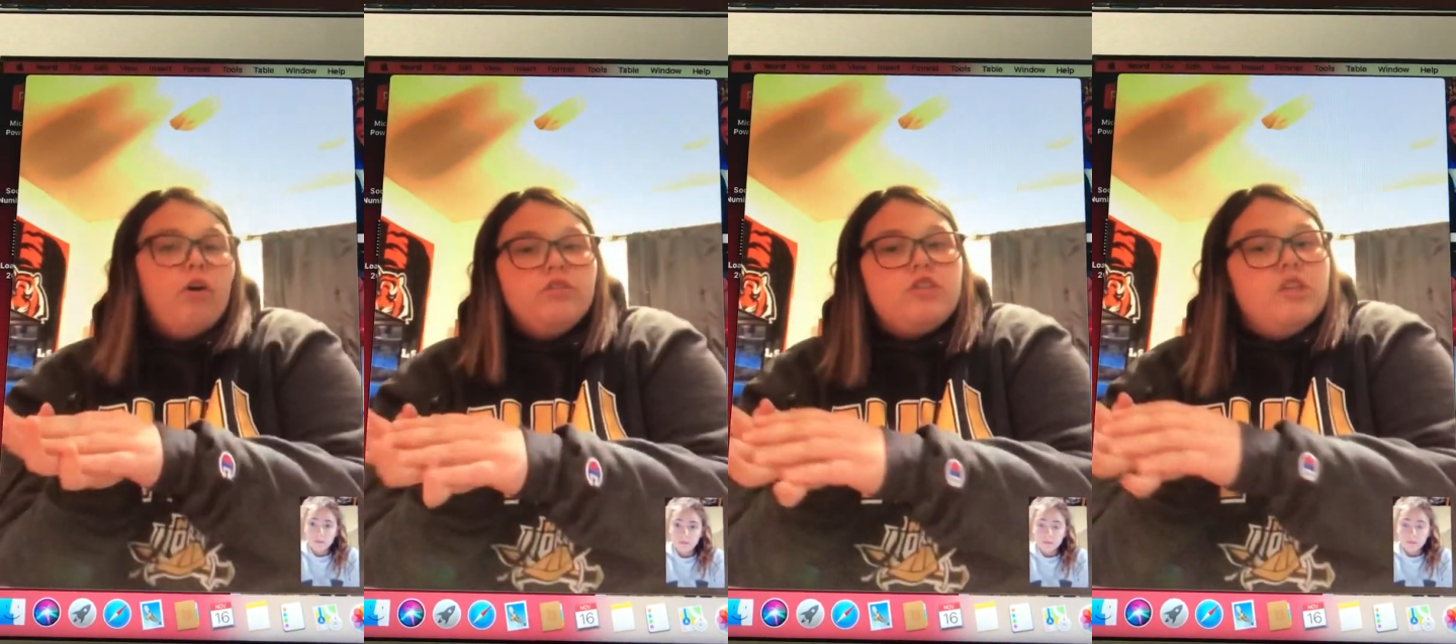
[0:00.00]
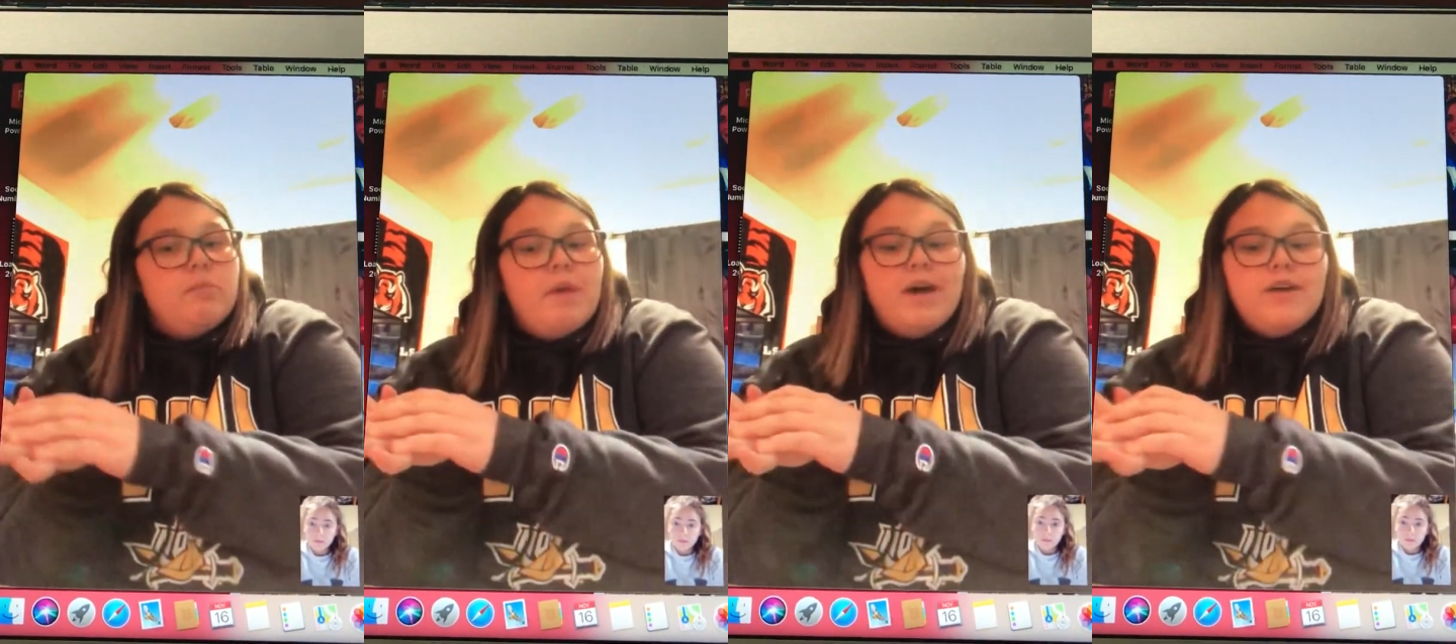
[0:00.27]
into
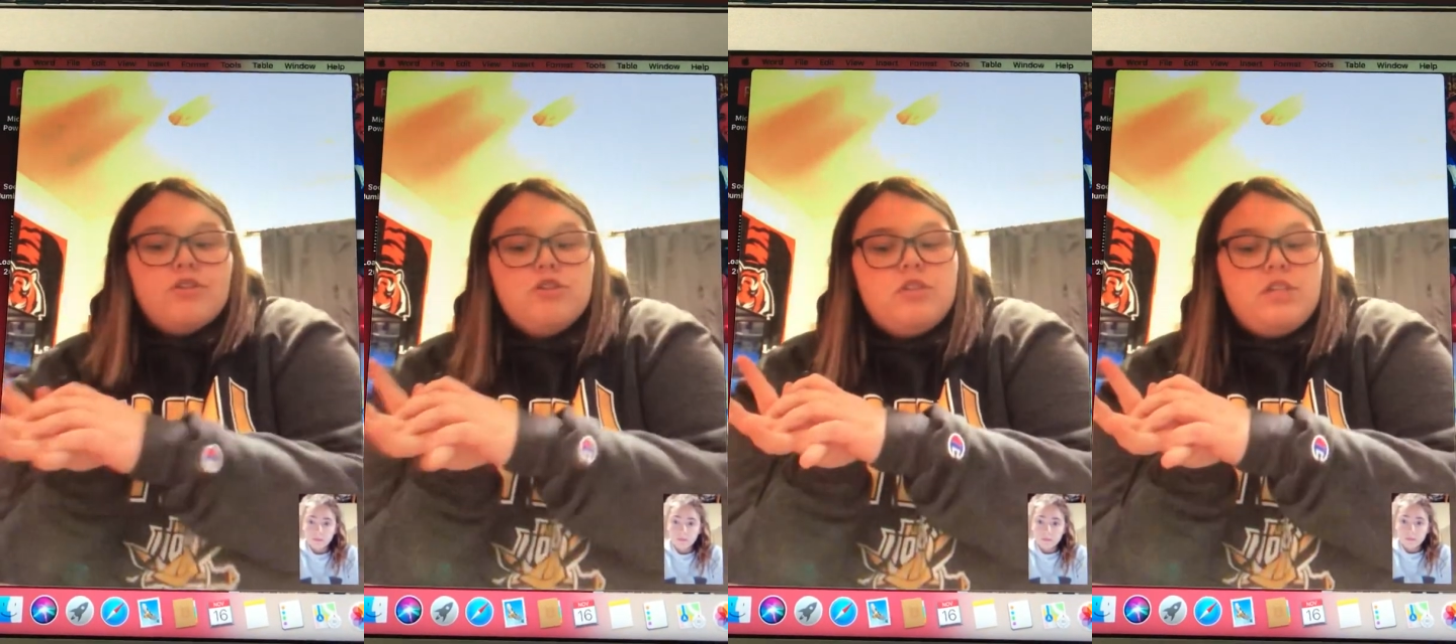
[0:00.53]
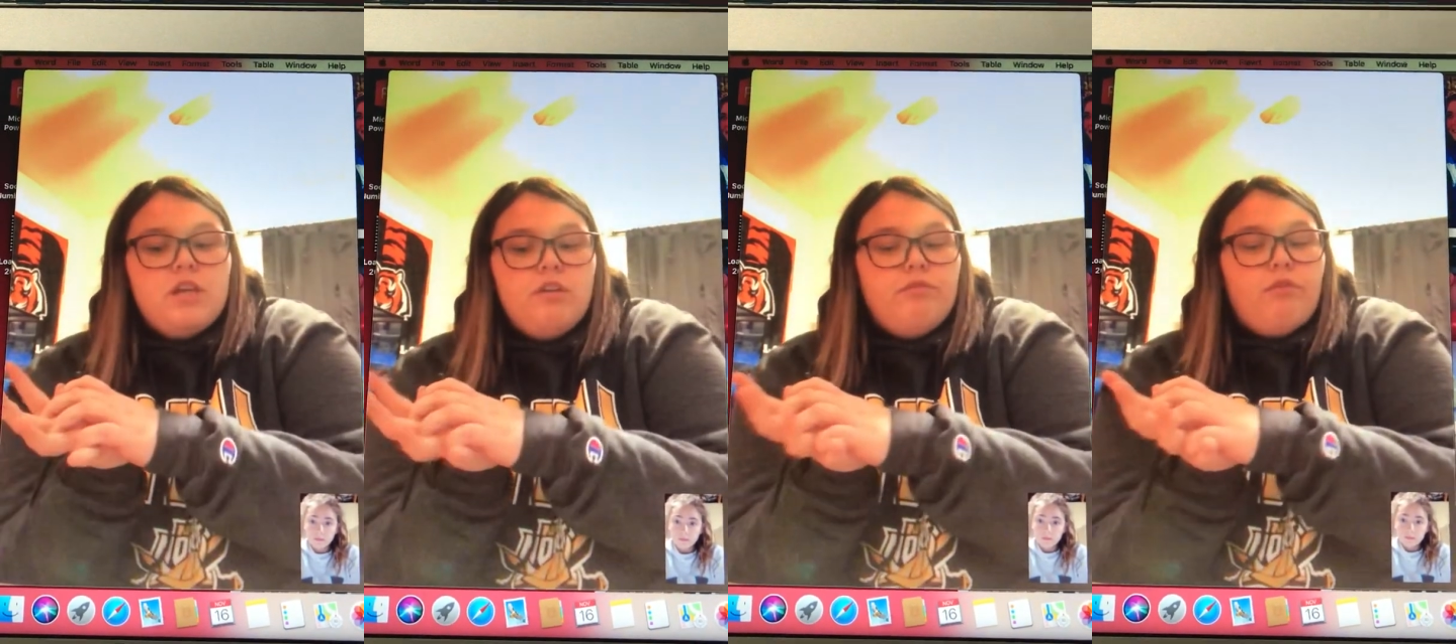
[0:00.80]
the mesh
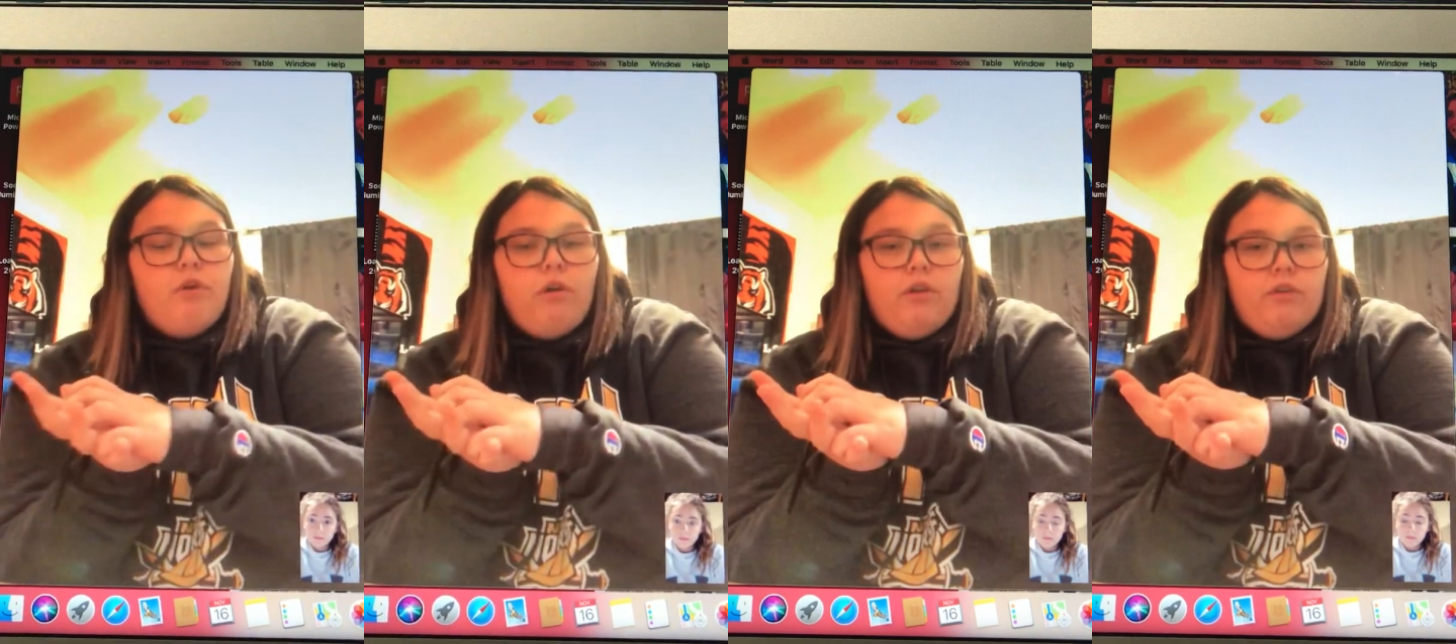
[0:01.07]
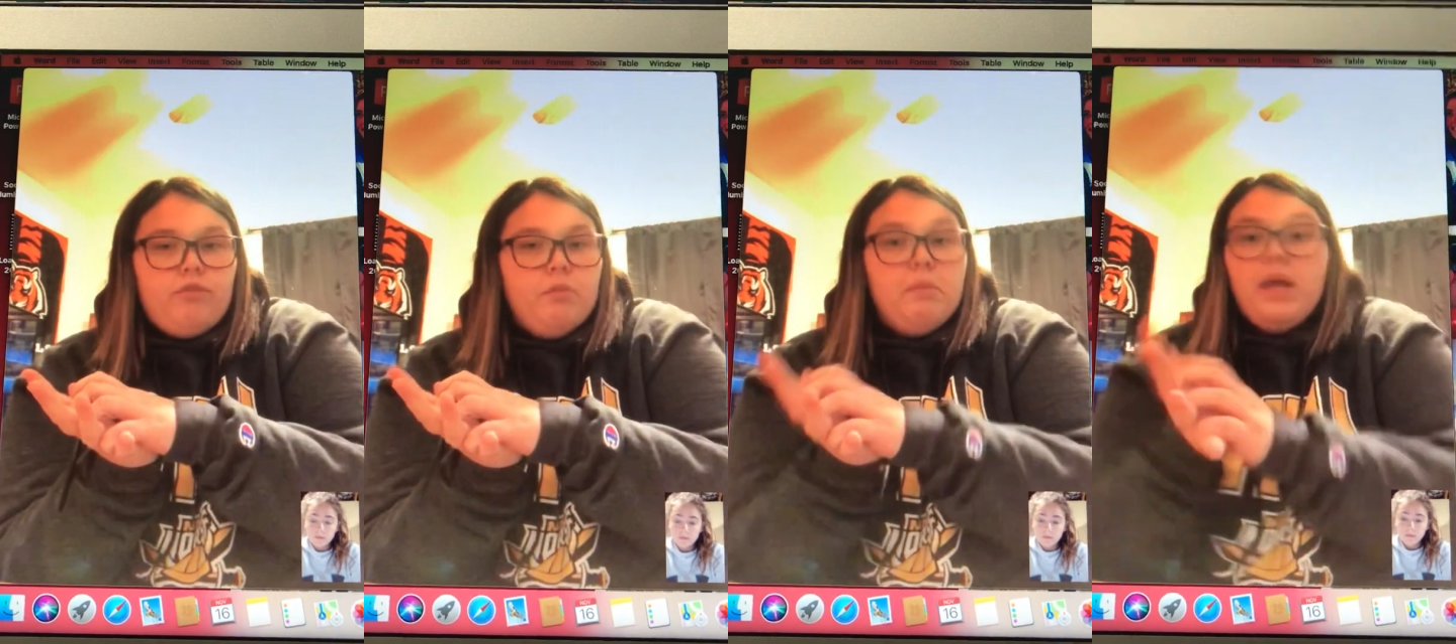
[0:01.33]
instead of falling
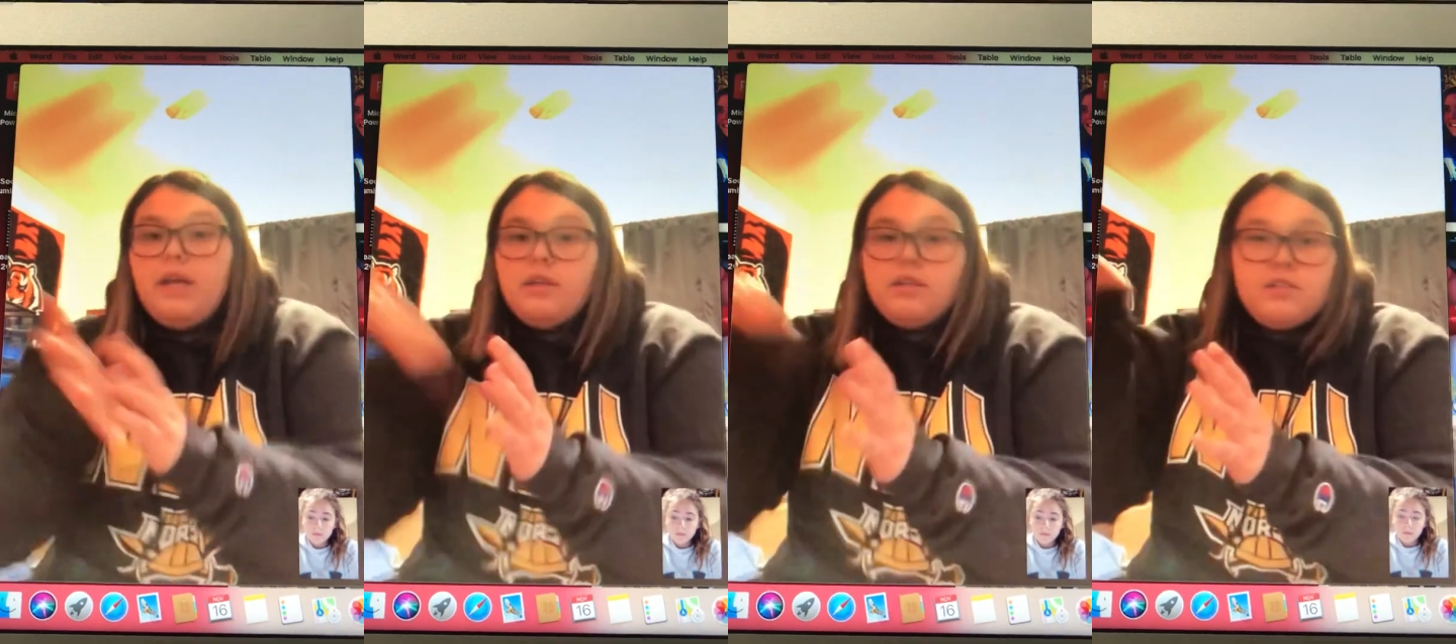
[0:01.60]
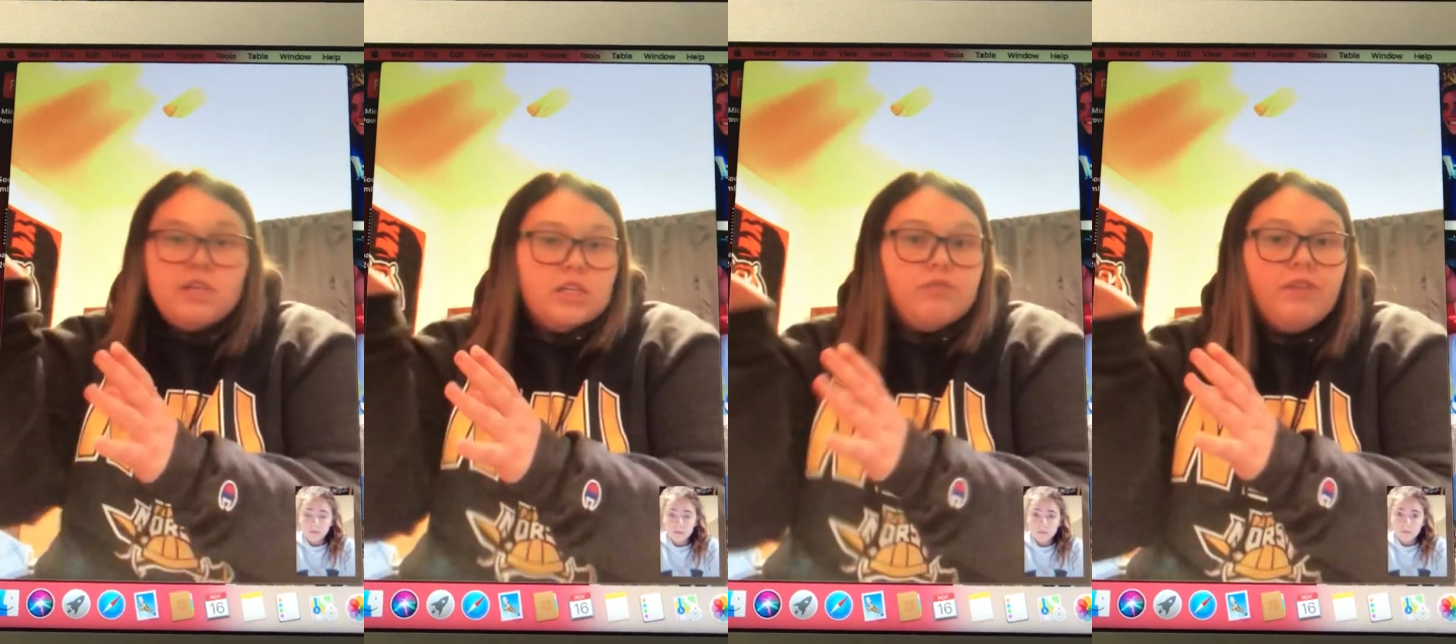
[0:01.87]
from
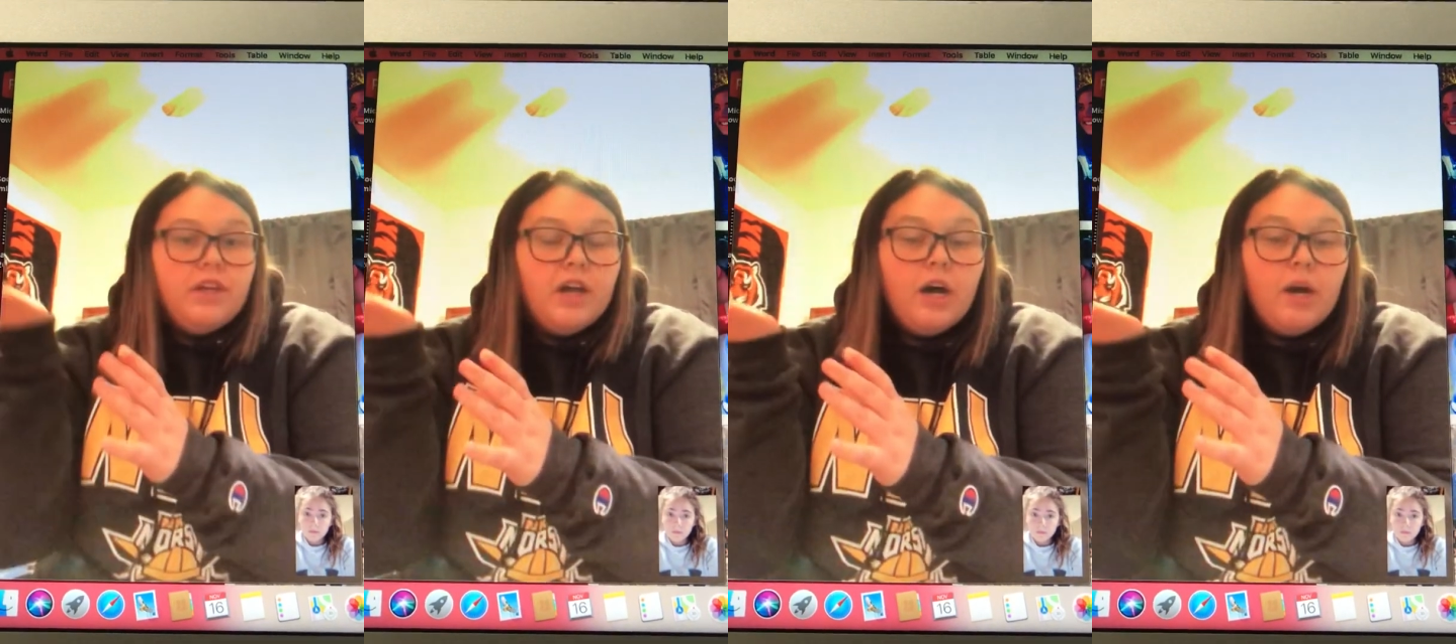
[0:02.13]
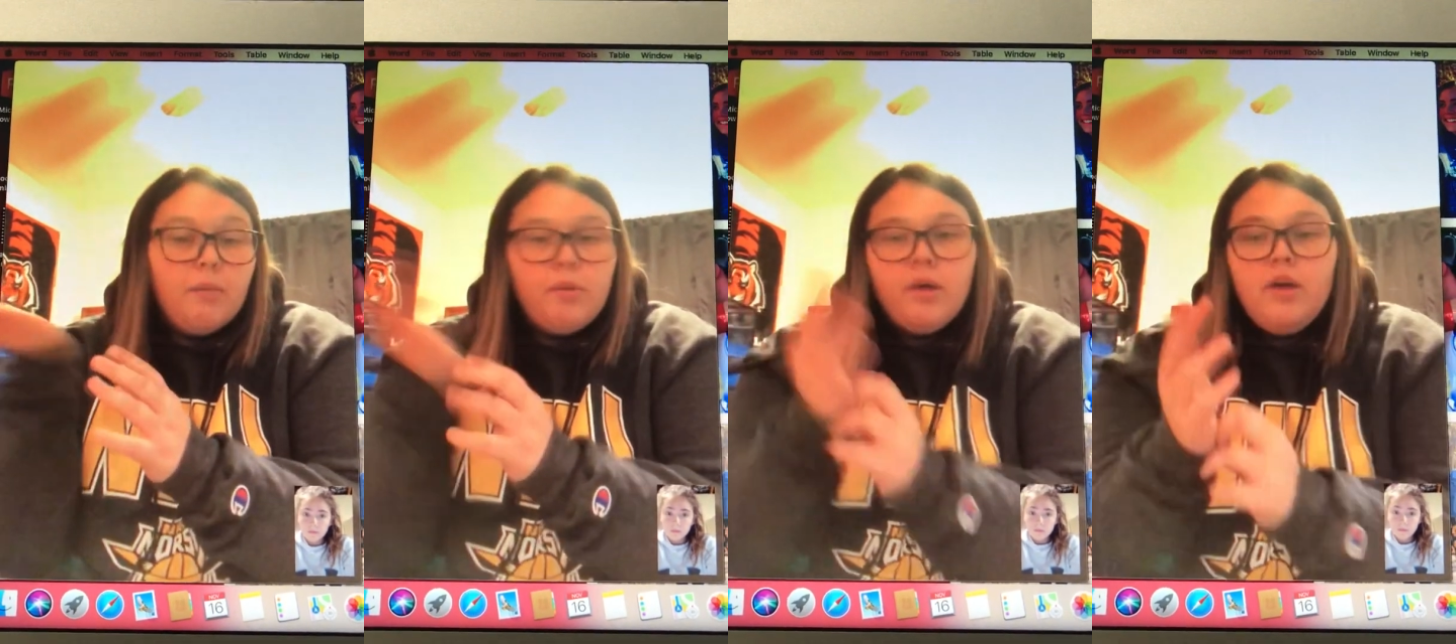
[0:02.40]
6 feet
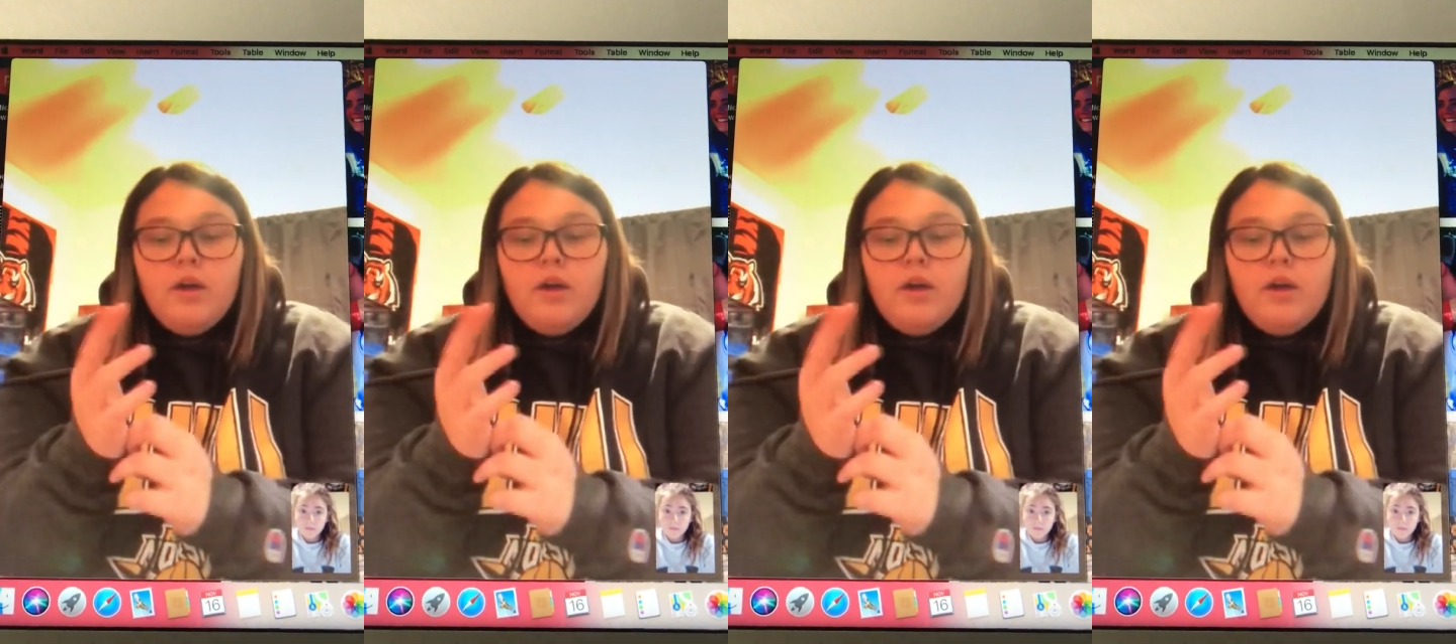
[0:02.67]
up,